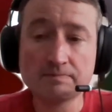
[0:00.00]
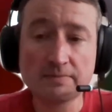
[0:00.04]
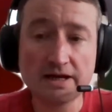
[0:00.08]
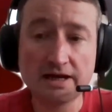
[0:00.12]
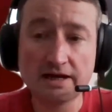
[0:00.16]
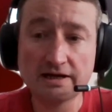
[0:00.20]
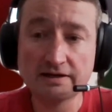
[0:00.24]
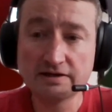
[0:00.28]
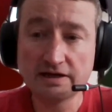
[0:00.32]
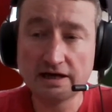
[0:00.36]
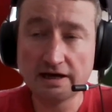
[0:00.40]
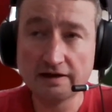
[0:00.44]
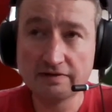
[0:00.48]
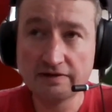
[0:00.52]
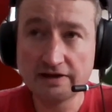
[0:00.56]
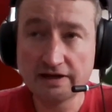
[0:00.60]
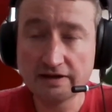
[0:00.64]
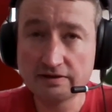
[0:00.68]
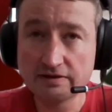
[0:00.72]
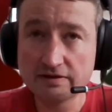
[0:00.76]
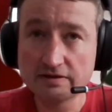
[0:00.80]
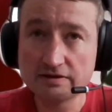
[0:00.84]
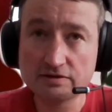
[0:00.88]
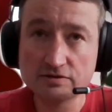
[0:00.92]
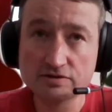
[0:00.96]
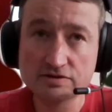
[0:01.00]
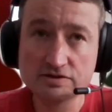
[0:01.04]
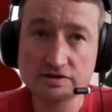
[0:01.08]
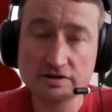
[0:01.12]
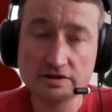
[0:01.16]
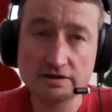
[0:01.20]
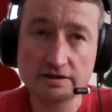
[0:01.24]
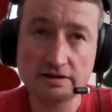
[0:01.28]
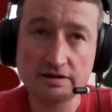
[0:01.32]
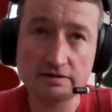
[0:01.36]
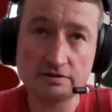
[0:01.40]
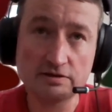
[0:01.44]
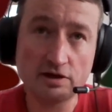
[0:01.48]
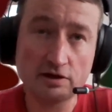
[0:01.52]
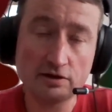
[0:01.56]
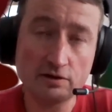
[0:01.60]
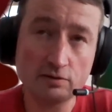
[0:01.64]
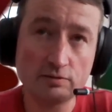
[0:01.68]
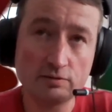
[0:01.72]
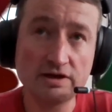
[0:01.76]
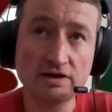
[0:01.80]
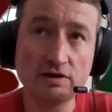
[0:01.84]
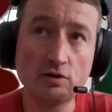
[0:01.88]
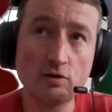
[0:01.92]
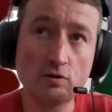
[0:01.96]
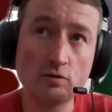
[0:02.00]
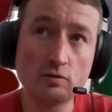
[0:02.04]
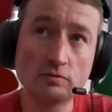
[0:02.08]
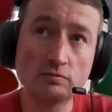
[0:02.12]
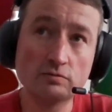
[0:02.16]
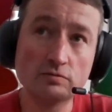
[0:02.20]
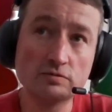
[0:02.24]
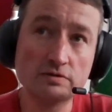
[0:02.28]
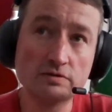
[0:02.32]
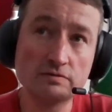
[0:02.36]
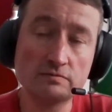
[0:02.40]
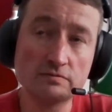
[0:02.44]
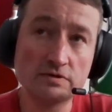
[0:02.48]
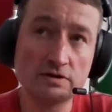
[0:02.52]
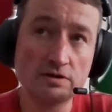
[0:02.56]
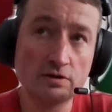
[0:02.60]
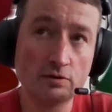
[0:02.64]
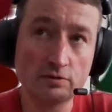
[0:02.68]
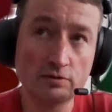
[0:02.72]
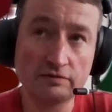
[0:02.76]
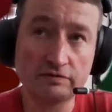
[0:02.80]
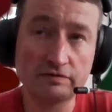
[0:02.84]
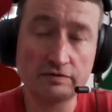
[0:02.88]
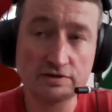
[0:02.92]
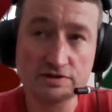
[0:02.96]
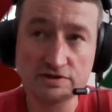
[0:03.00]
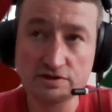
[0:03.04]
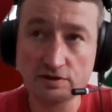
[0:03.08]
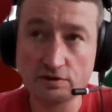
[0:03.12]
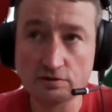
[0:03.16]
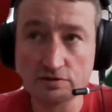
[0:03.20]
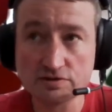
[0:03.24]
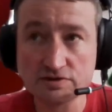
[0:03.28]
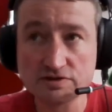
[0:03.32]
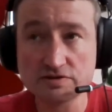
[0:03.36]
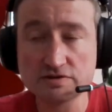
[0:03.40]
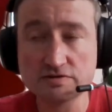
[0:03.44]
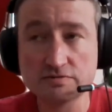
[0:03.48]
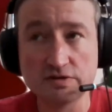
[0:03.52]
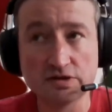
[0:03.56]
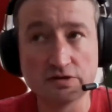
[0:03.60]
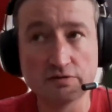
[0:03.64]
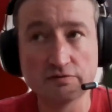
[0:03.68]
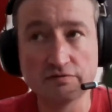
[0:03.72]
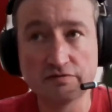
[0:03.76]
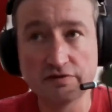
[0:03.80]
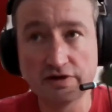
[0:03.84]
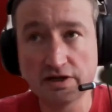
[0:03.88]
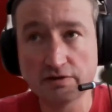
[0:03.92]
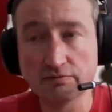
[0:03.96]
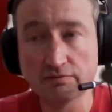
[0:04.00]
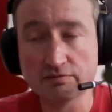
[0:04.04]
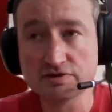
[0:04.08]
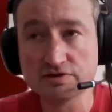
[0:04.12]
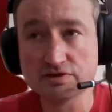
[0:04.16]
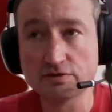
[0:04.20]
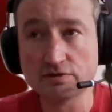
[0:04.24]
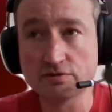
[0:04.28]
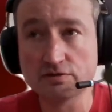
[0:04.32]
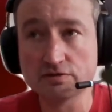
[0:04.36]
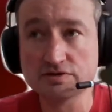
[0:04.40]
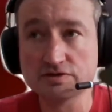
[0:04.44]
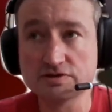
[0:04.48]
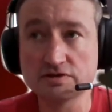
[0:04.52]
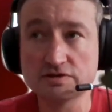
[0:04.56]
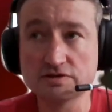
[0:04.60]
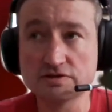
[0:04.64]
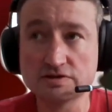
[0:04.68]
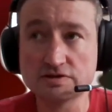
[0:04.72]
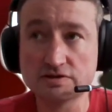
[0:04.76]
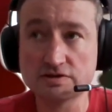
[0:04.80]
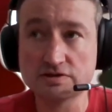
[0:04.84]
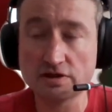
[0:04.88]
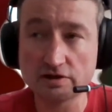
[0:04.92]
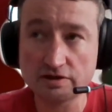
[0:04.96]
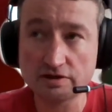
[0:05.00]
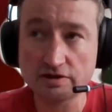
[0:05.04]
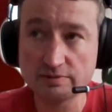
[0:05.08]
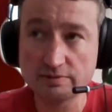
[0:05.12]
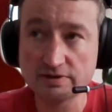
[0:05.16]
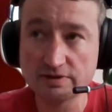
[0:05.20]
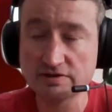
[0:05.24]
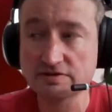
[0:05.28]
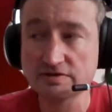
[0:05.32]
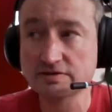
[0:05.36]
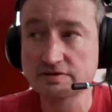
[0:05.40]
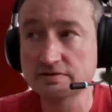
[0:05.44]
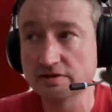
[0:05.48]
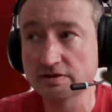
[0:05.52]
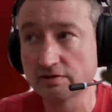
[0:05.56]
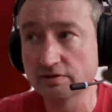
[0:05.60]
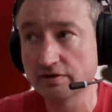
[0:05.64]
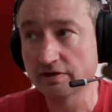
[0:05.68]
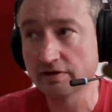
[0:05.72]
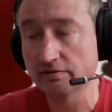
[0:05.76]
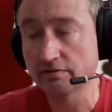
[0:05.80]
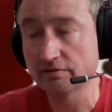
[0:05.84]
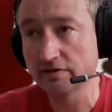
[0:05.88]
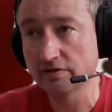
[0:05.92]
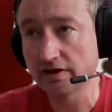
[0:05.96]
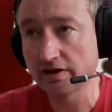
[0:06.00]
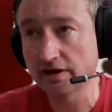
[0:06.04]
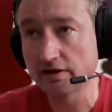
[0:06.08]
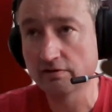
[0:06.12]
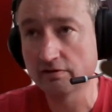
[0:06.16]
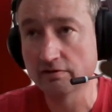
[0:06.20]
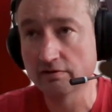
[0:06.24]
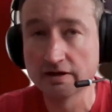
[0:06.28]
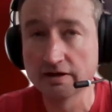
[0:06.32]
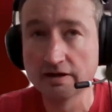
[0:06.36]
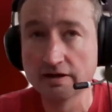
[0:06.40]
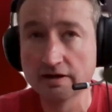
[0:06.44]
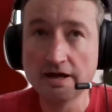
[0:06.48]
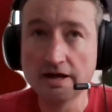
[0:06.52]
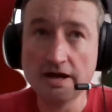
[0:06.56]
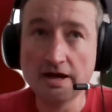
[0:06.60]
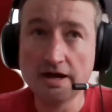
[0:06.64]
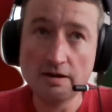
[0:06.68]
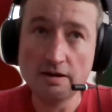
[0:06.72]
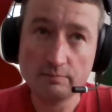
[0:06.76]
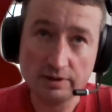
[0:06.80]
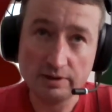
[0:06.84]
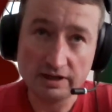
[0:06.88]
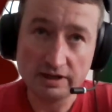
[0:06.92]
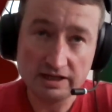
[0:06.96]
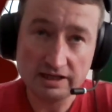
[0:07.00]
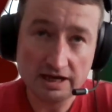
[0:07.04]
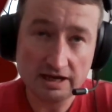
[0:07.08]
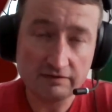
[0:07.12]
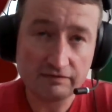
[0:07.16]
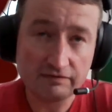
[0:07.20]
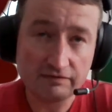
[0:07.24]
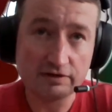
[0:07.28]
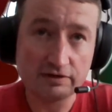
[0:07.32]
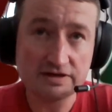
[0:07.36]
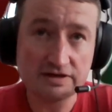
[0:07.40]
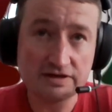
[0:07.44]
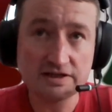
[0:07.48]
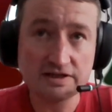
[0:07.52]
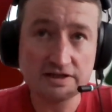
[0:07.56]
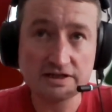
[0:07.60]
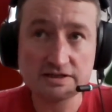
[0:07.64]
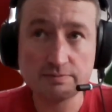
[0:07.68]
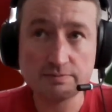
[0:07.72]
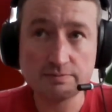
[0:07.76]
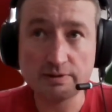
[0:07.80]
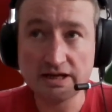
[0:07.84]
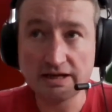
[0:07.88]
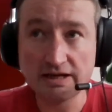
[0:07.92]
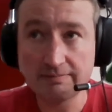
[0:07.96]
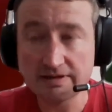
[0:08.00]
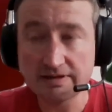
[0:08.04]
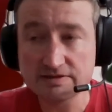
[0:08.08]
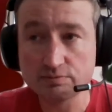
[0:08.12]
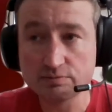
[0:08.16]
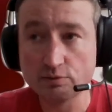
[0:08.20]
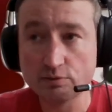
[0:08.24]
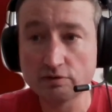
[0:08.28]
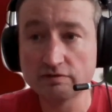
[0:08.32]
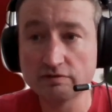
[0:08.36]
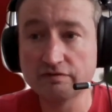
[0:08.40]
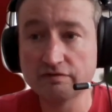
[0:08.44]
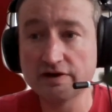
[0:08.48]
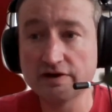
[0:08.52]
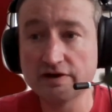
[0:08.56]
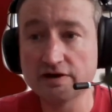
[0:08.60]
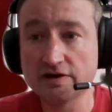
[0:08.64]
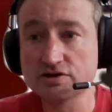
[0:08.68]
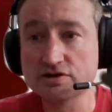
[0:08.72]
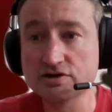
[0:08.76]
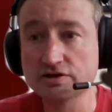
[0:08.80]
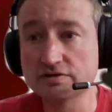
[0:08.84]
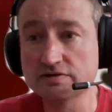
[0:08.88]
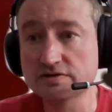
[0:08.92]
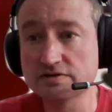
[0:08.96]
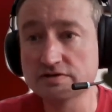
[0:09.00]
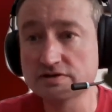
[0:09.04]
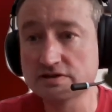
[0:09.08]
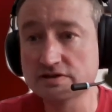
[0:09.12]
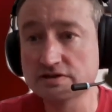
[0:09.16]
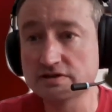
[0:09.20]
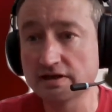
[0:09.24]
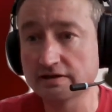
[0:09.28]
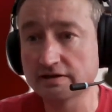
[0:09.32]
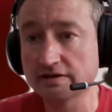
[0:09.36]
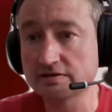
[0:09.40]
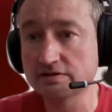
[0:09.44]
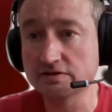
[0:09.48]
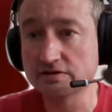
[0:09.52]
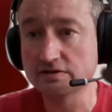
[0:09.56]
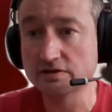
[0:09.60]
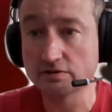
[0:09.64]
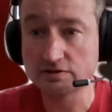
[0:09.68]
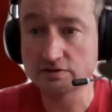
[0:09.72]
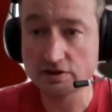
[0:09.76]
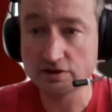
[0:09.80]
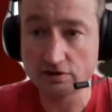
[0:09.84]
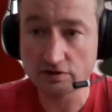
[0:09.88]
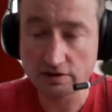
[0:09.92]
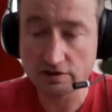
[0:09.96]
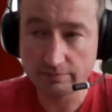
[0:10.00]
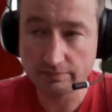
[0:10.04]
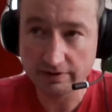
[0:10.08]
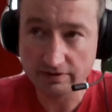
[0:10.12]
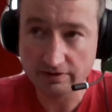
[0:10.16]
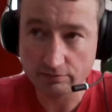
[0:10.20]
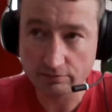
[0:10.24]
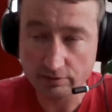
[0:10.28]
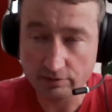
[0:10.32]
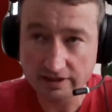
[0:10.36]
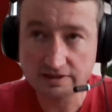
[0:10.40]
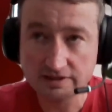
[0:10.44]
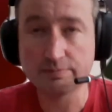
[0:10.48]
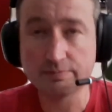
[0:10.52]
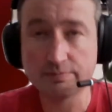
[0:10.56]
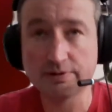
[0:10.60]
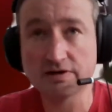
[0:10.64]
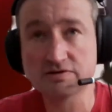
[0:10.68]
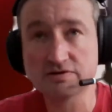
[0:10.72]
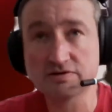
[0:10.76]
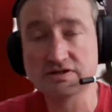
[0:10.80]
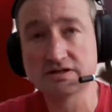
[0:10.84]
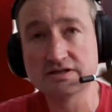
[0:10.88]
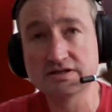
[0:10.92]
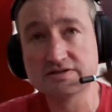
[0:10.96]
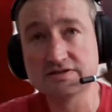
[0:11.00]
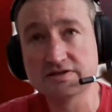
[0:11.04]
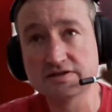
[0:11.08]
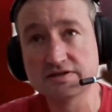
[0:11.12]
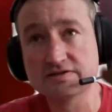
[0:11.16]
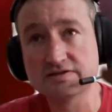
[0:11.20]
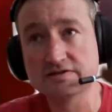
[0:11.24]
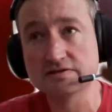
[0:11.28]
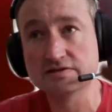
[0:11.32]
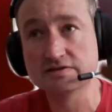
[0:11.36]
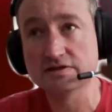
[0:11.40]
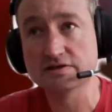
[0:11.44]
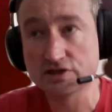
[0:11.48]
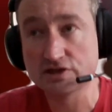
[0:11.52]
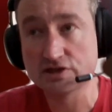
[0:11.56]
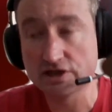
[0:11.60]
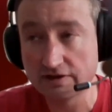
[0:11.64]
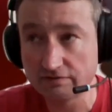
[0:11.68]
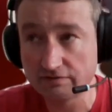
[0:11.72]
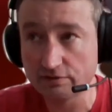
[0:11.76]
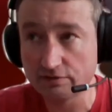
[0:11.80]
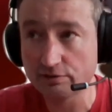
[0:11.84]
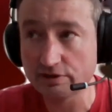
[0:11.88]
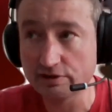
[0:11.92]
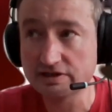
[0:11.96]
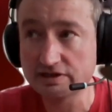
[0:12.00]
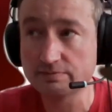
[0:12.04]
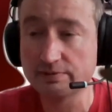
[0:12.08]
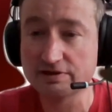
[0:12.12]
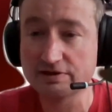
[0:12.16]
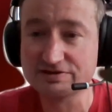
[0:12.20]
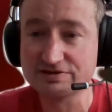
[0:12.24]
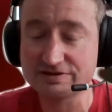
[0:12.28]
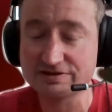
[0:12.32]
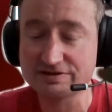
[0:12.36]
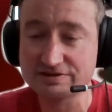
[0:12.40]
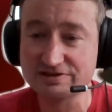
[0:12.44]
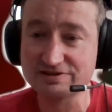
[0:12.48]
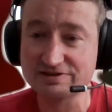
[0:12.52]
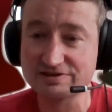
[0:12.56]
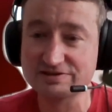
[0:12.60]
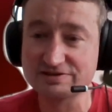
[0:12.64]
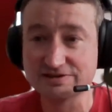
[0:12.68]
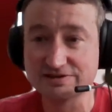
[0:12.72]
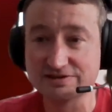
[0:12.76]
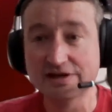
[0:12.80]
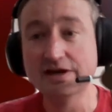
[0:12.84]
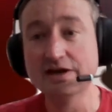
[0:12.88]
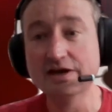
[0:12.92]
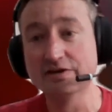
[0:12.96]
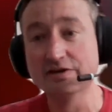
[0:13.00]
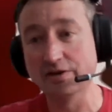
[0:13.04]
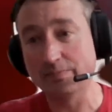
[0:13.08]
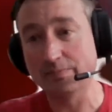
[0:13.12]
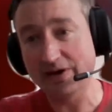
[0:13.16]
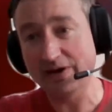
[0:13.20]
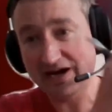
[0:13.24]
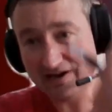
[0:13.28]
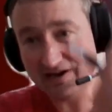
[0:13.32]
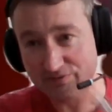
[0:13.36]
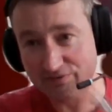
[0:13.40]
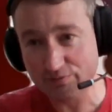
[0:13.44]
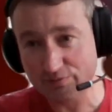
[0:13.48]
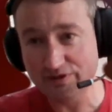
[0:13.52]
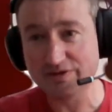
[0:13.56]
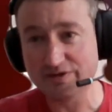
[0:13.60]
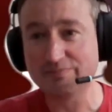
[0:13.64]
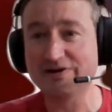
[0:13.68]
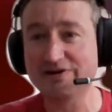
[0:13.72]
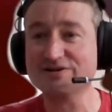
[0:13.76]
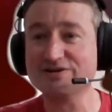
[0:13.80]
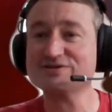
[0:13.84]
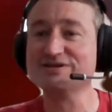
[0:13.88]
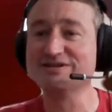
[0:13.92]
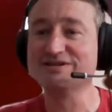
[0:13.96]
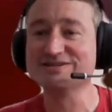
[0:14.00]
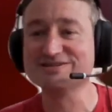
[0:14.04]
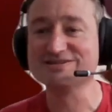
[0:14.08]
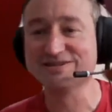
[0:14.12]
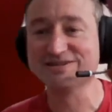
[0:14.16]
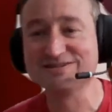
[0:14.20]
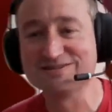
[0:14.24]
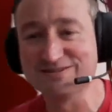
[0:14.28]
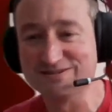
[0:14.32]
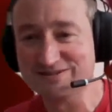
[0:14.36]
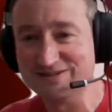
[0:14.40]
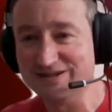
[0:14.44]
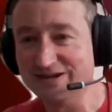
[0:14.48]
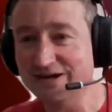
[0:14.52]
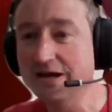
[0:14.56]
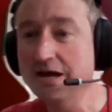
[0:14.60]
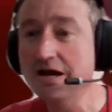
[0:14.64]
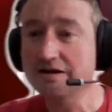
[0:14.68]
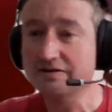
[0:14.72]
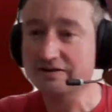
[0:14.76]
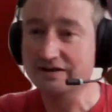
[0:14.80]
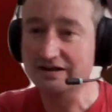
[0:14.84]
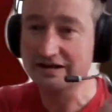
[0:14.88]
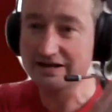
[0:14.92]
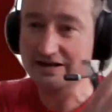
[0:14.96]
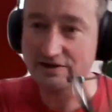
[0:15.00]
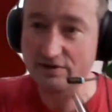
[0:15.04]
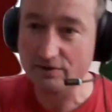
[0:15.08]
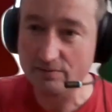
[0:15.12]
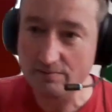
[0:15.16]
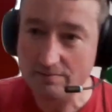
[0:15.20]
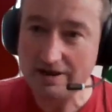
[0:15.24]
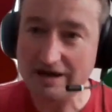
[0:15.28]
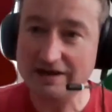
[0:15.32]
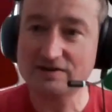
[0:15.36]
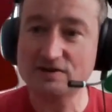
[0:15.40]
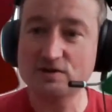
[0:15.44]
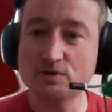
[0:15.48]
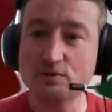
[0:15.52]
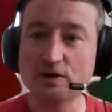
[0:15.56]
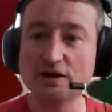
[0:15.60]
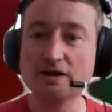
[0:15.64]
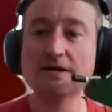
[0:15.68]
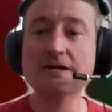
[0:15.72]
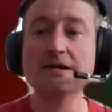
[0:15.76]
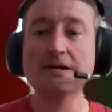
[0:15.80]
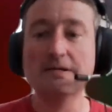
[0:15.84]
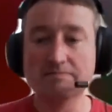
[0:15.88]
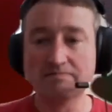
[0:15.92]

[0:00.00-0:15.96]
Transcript: and then there's not only a whole load of resources, you know, video resources, documents, you know, they're there in PDF or accessible MS Word versions that, you know, talk about a right to personal assistance, achieving a right to personal assistance, the pathway to personal assistance, the leader manual.